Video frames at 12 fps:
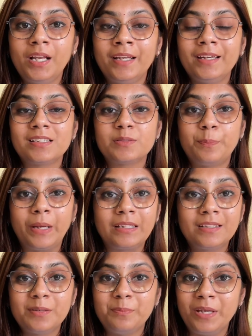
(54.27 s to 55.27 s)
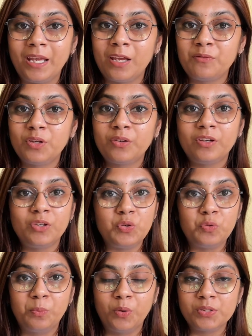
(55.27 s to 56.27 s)
and expected behavior in
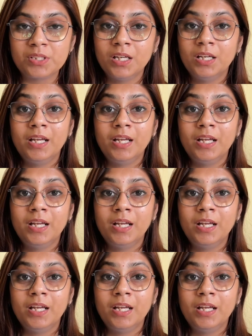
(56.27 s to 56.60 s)
newborns